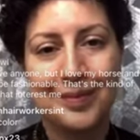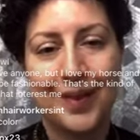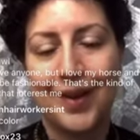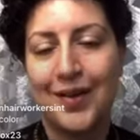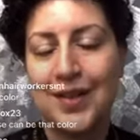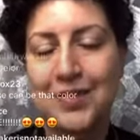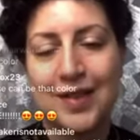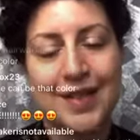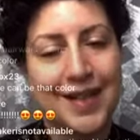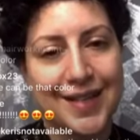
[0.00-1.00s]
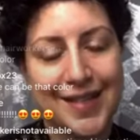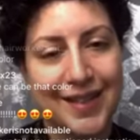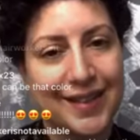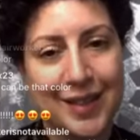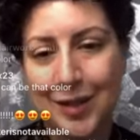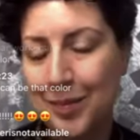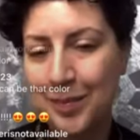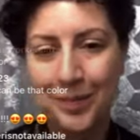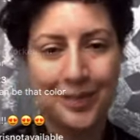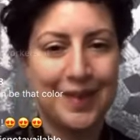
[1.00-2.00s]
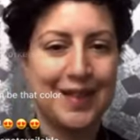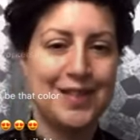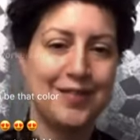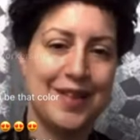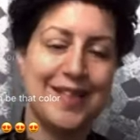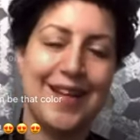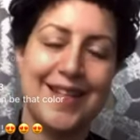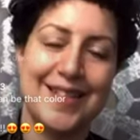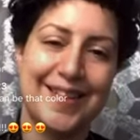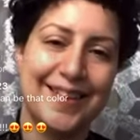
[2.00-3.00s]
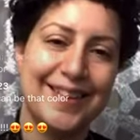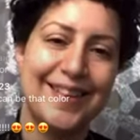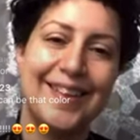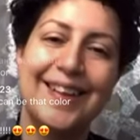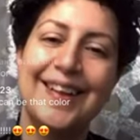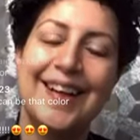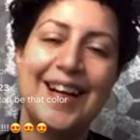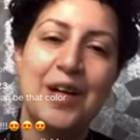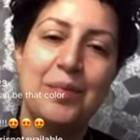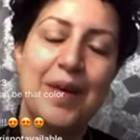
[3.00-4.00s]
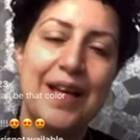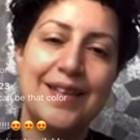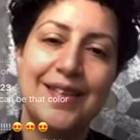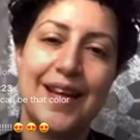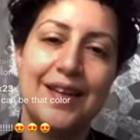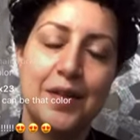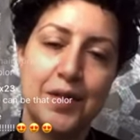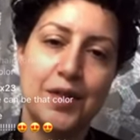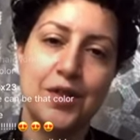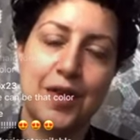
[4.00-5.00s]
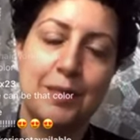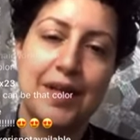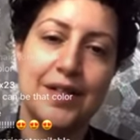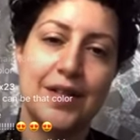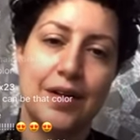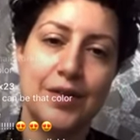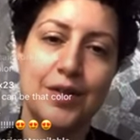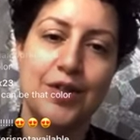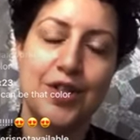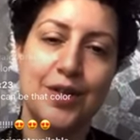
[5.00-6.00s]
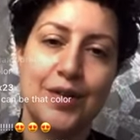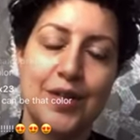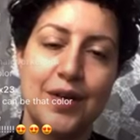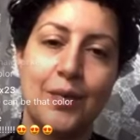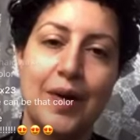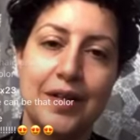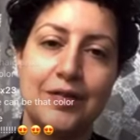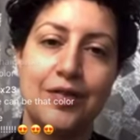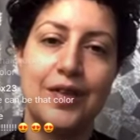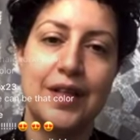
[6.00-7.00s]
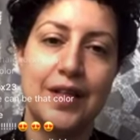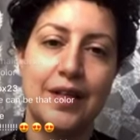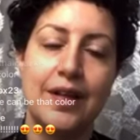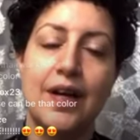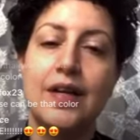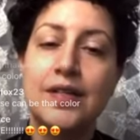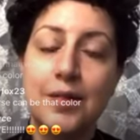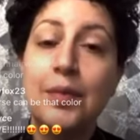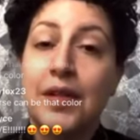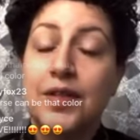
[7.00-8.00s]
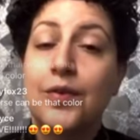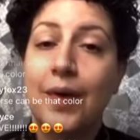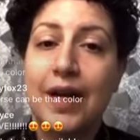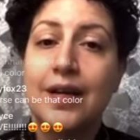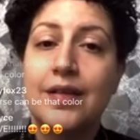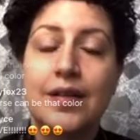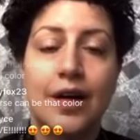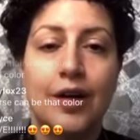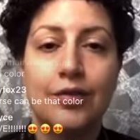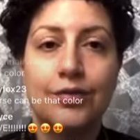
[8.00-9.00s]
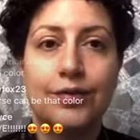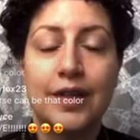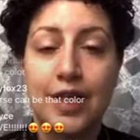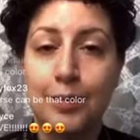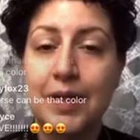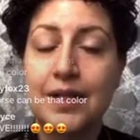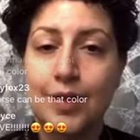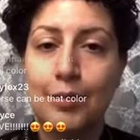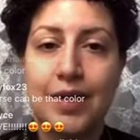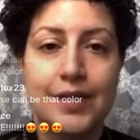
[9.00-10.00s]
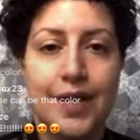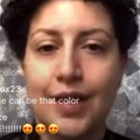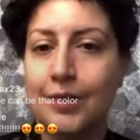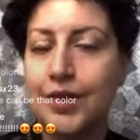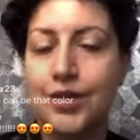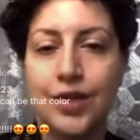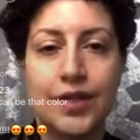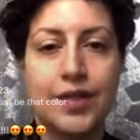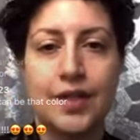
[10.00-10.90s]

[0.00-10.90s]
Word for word: oh, that's there's fantastic. the dog hair. That's fantastic. Um, and and this is great because it also shows that one of the simplest ways of keeping somebody's hair was just to